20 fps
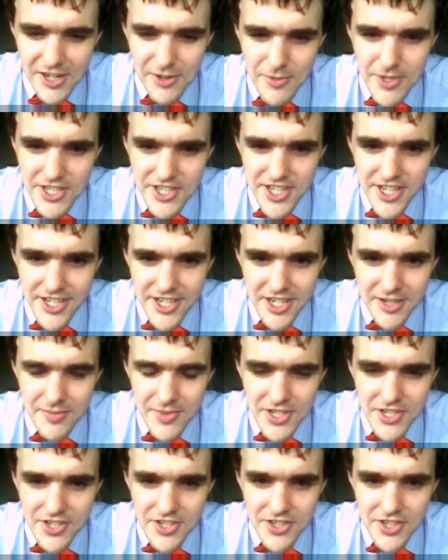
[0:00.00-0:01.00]
set up
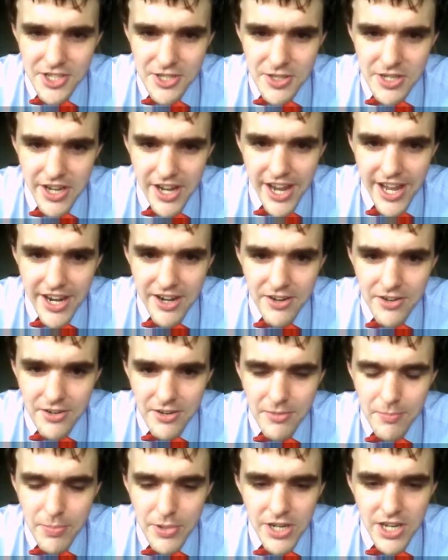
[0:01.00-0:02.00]
this thing, and
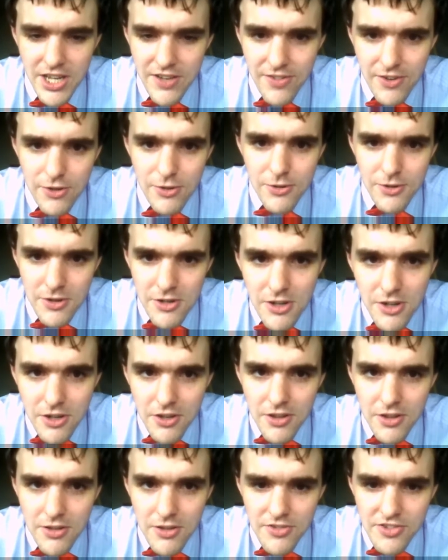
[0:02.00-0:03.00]
believe it or
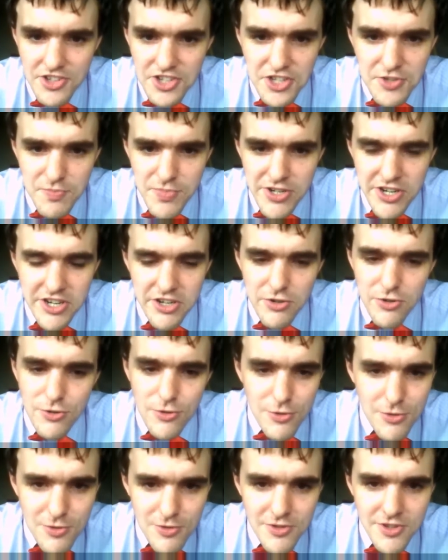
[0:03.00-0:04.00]
not, despite
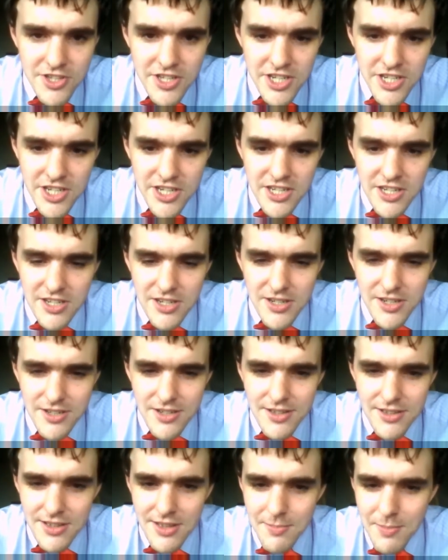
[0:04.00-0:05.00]
all the
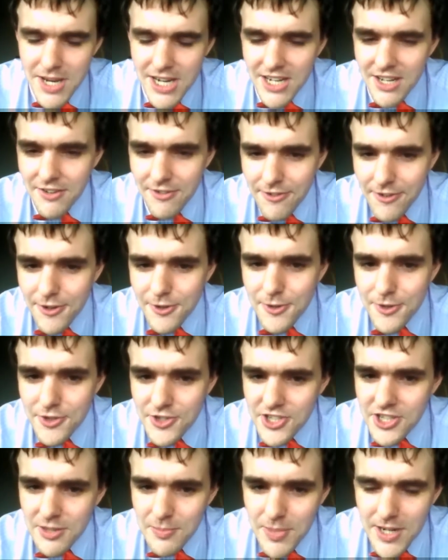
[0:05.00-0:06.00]
many
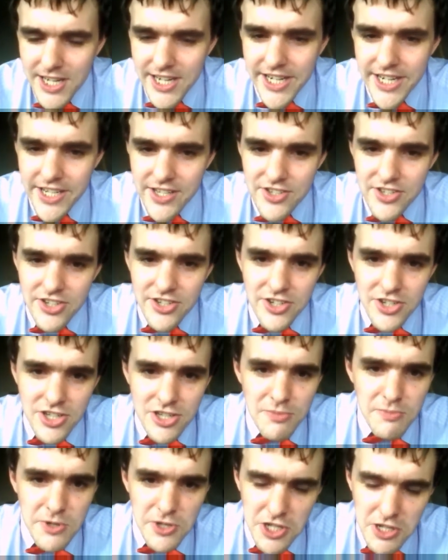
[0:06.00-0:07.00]
flaws in the plan, such as
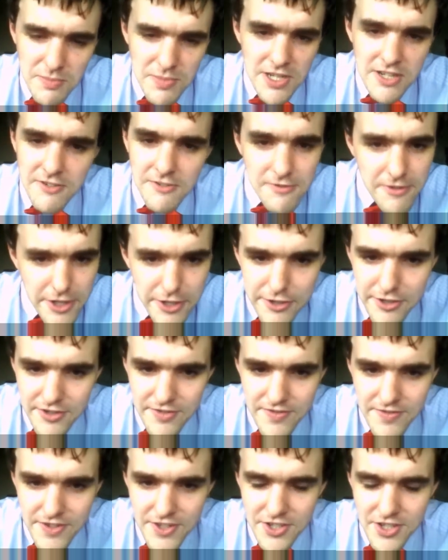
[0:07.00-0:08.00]
the body being
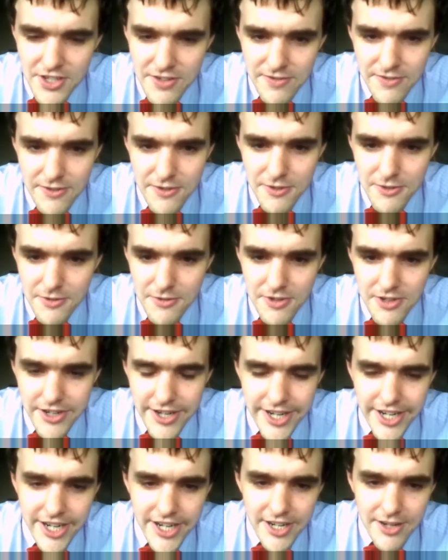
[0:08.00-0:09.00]
frozen for several
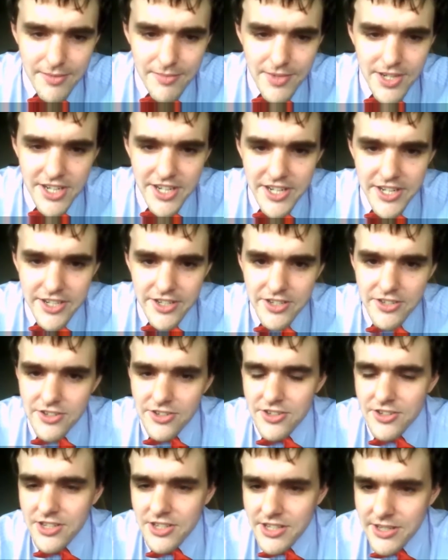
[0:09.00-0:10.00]
years,
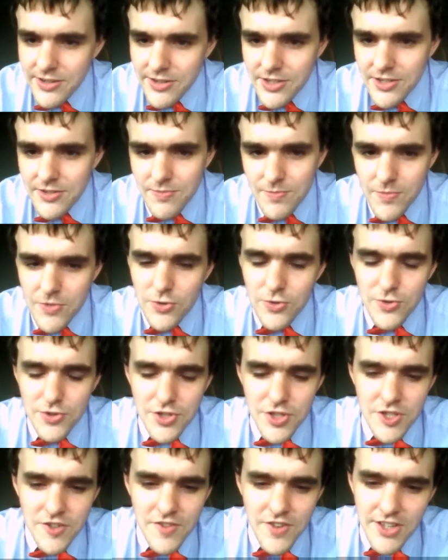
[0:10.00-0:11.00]
and there's all
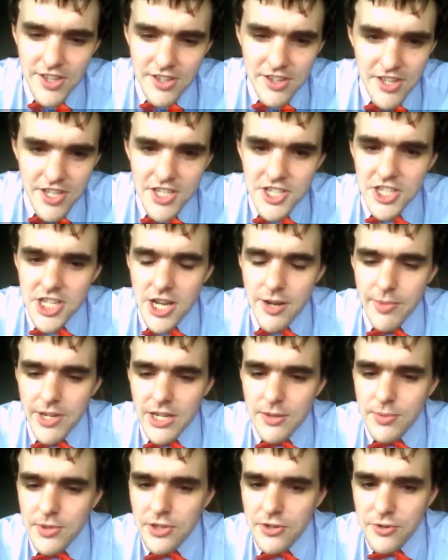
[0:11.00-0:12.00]
sorts of other things coming
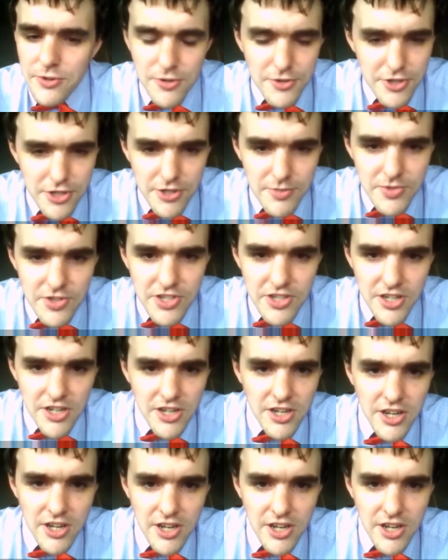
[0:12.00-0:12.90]
up in the autopsy,